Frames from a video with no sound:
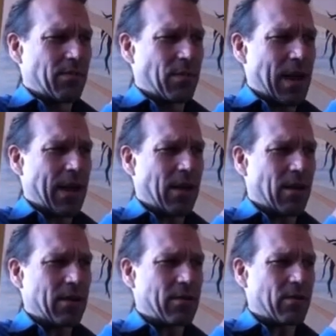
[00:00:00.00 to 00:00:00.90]
playing
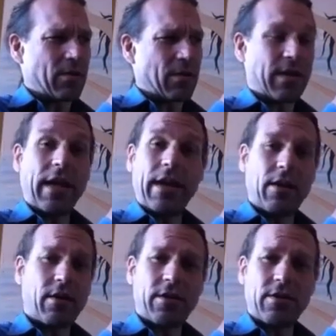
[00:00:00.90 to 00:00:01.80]
concerts, singing
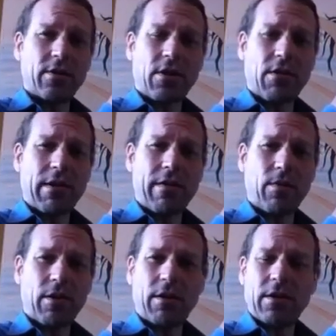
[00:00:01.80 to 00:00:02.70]
concerts all around the
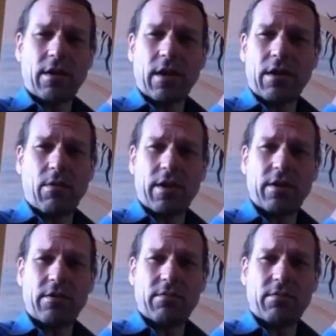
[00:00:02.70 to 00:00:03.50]
world, and you want to